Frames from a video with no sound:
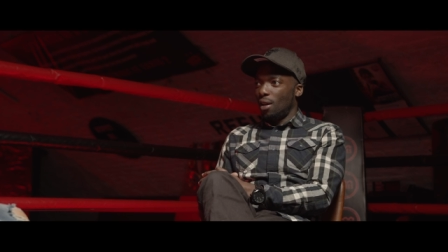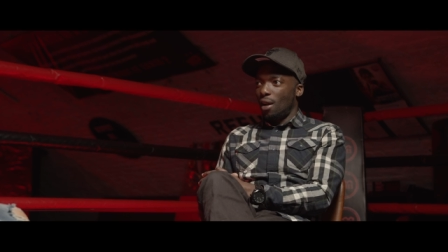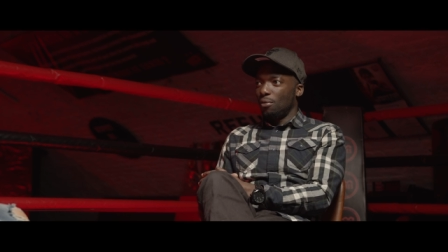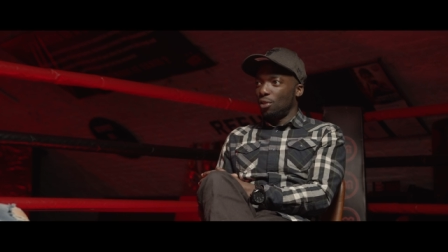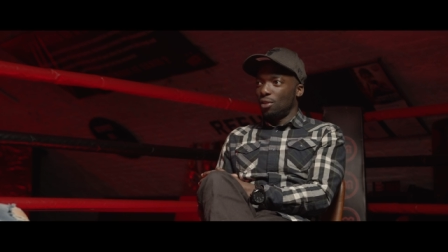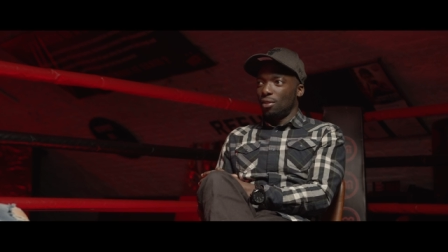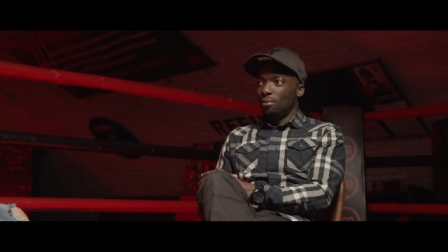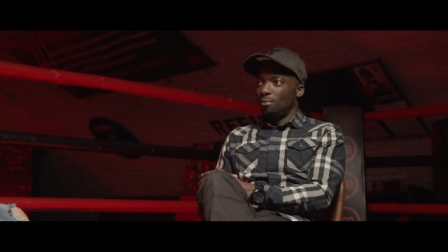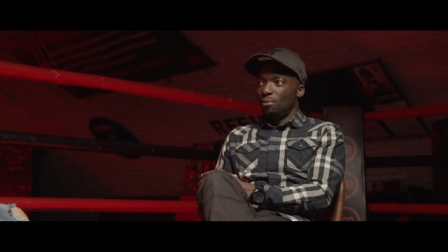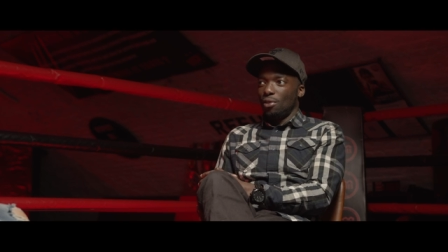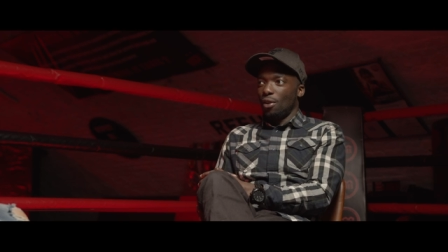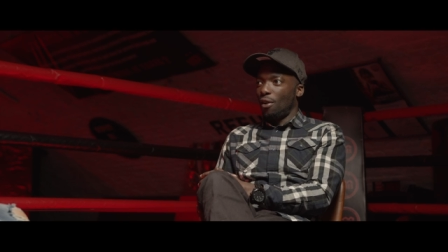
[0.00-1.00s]
I'm just,
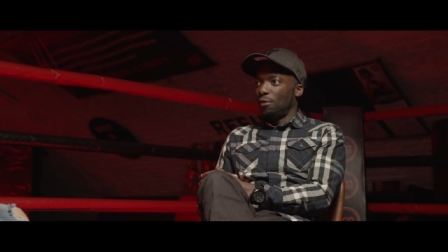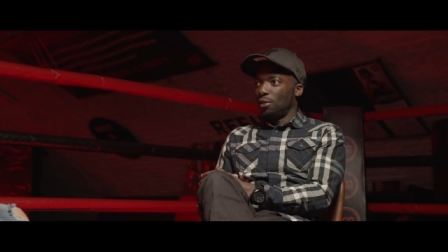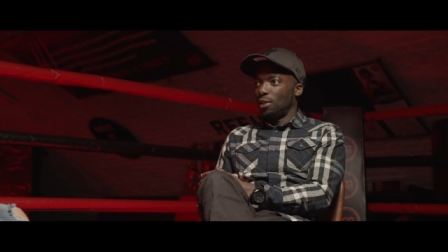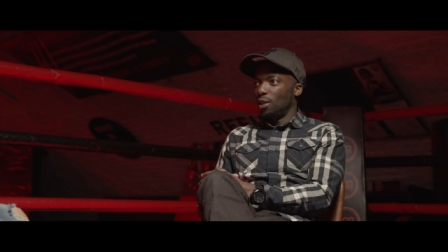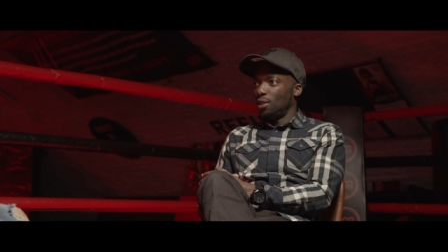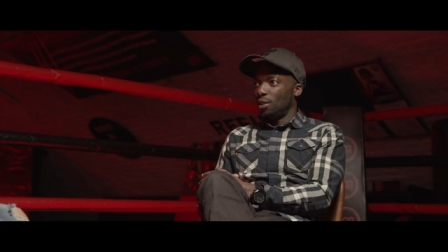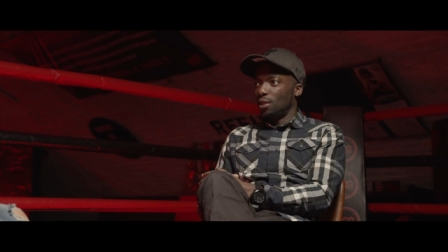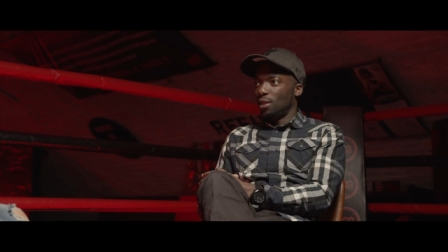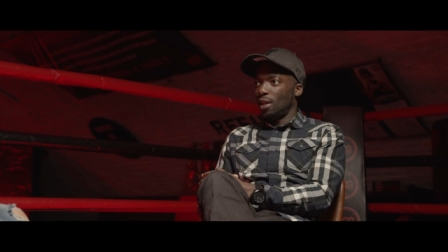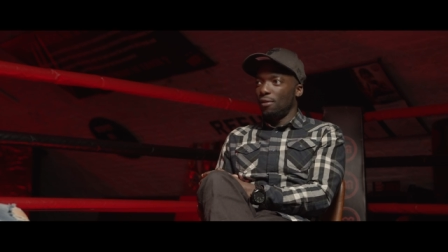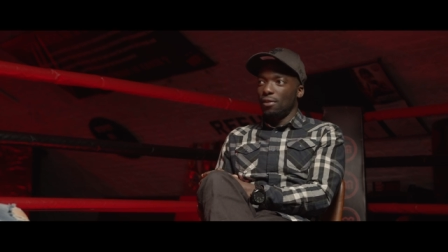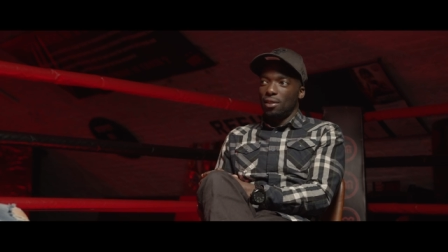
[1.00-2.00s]
the conversation to
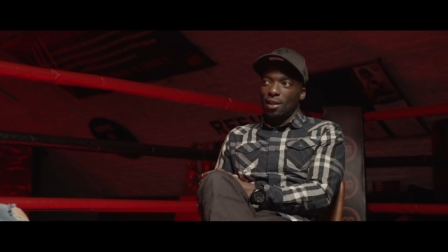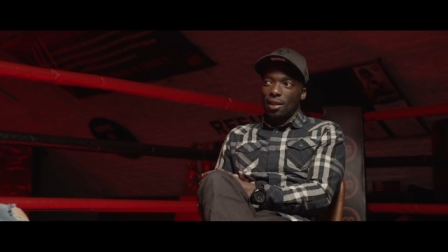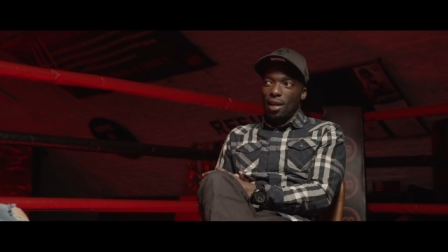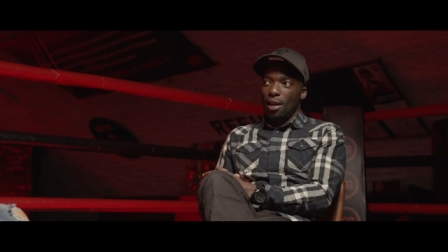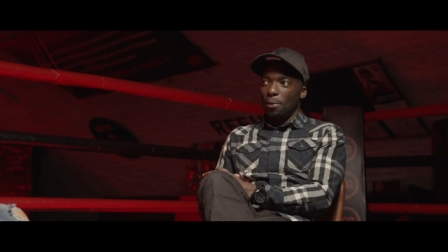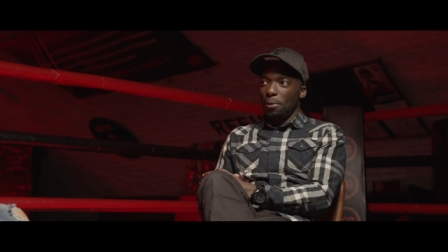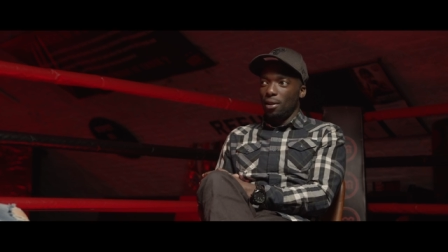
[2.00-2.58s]
say, if it's 8